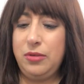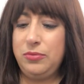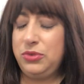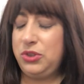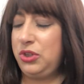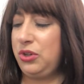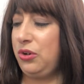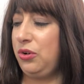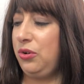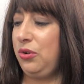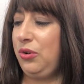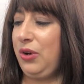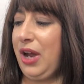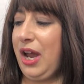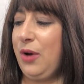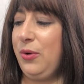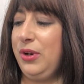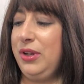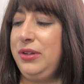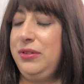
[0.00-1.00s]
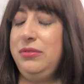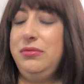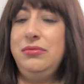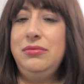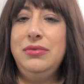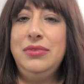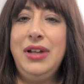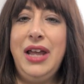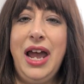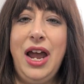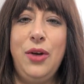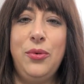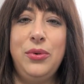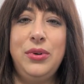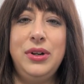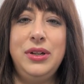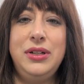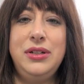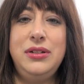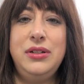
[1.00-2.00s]
So I would
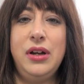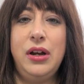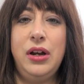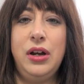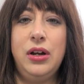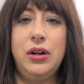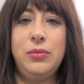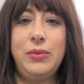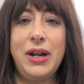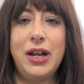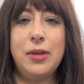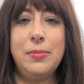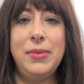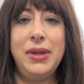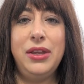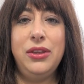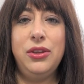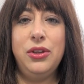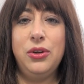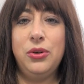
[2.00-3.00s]
recommend